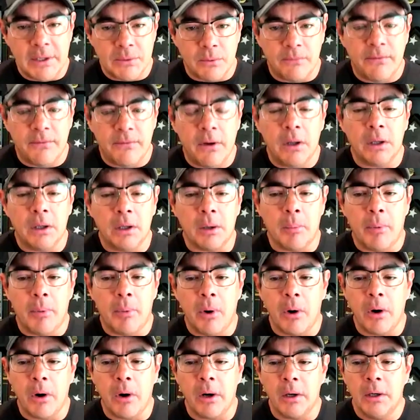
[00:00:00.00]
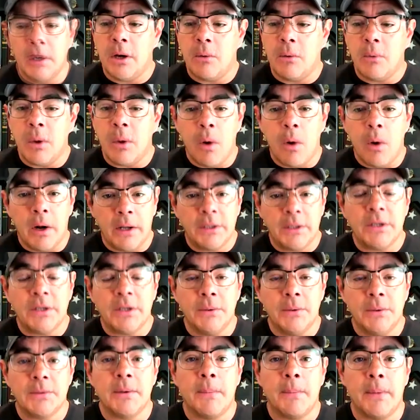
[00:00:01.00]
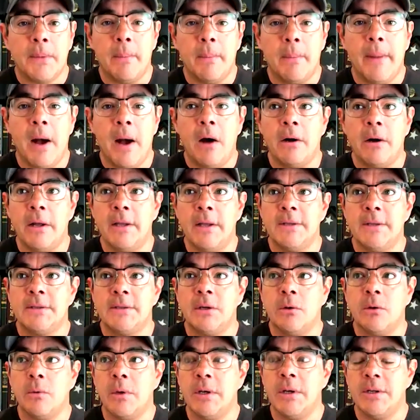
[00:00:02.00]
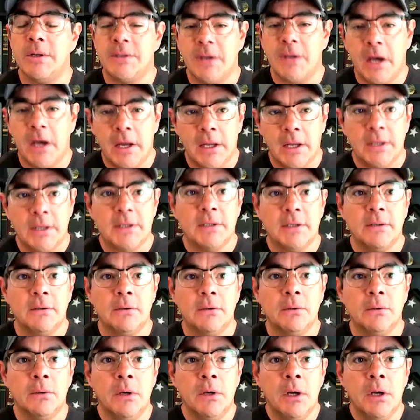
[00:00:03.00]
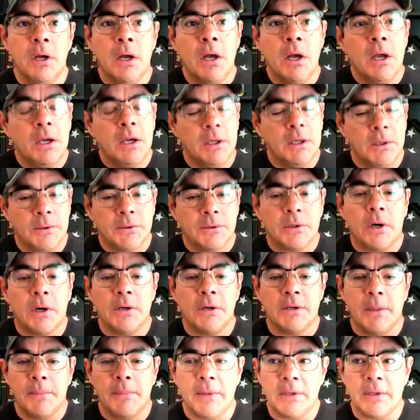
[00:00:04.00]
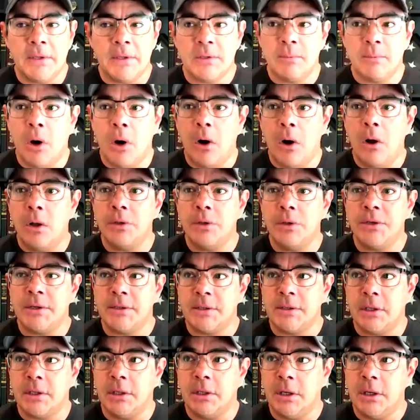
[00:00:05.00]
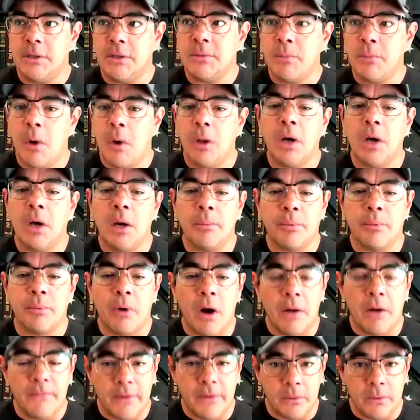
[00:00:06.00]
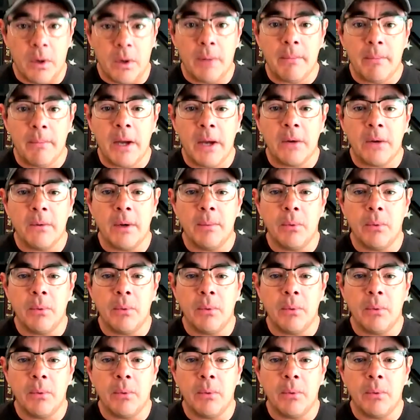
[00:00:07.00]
were falling apart. We wanted to do something about it, so we decided to start something small, just a small nonprofit run by Green